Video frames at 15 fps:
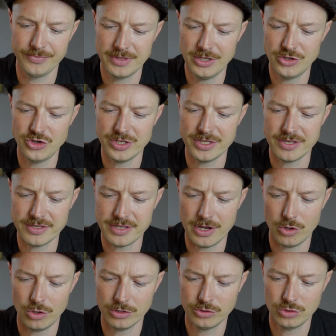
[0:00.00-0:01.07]
Digi
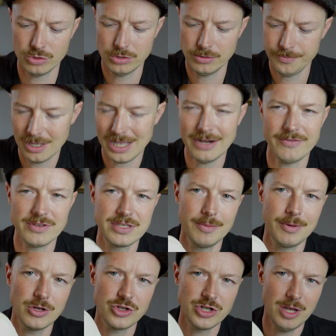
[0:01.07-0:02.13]
Zero8, kind of a
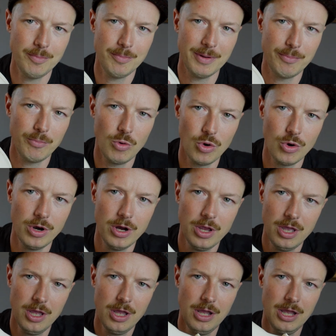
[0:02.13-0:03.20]
similar shape, but more,
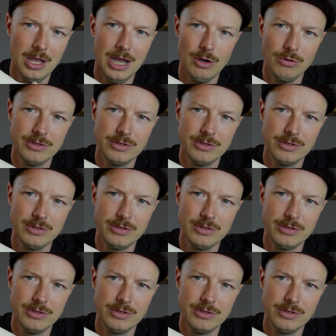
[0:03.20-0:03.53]
I